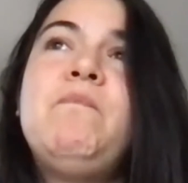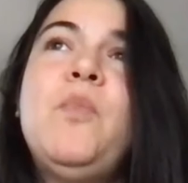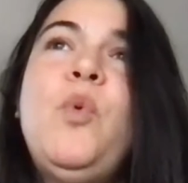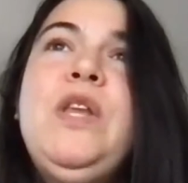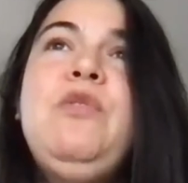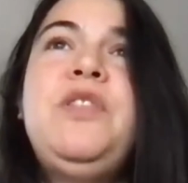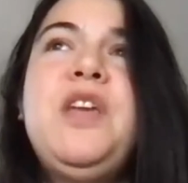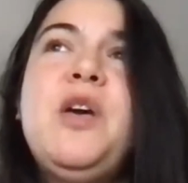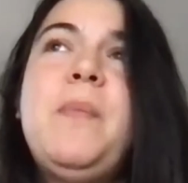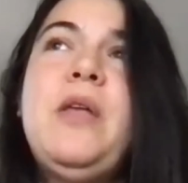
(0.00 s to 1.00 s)
you
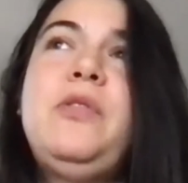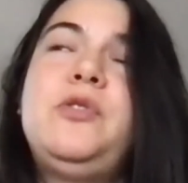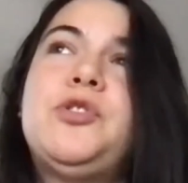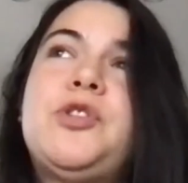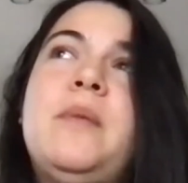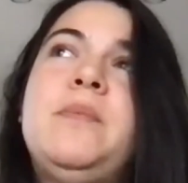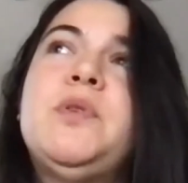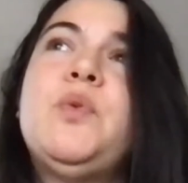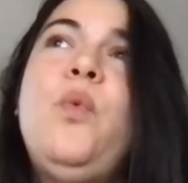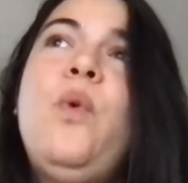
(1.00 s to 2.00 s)
think about those jobs,
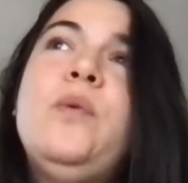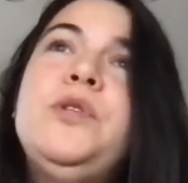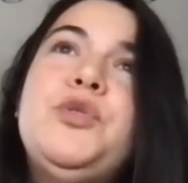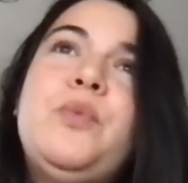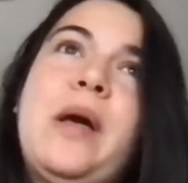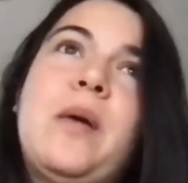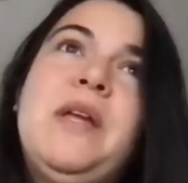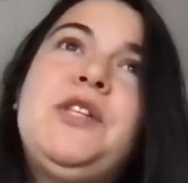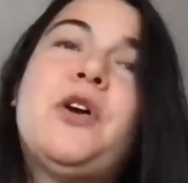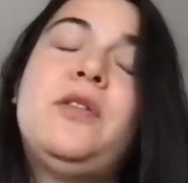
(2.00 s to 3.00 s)
what would you
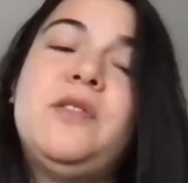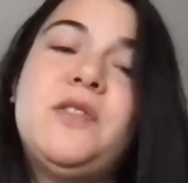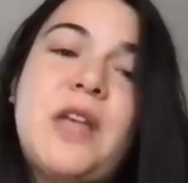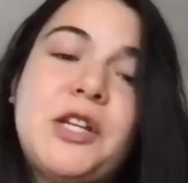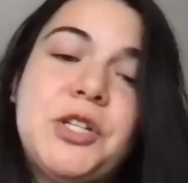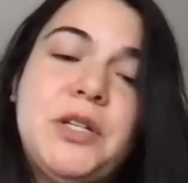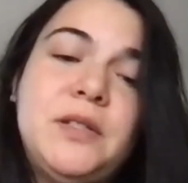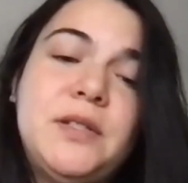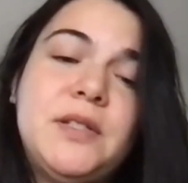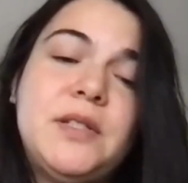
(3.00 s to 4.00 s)
recommend are the
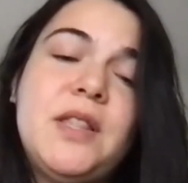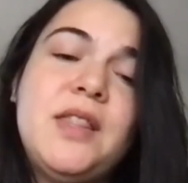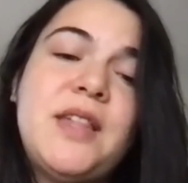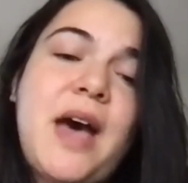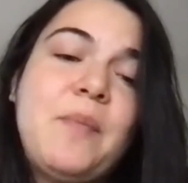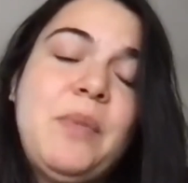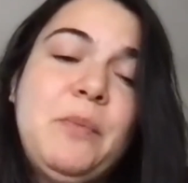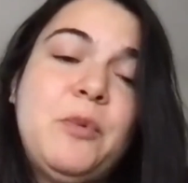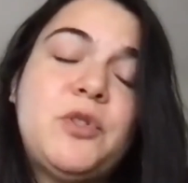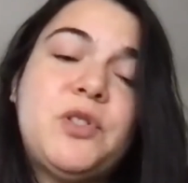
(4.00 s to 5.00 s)
sections that
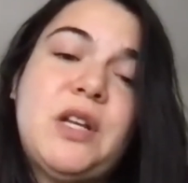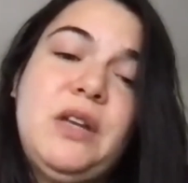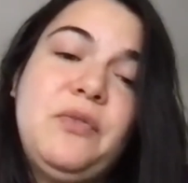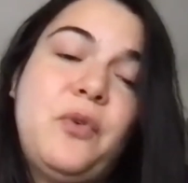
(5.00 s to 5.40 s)
people study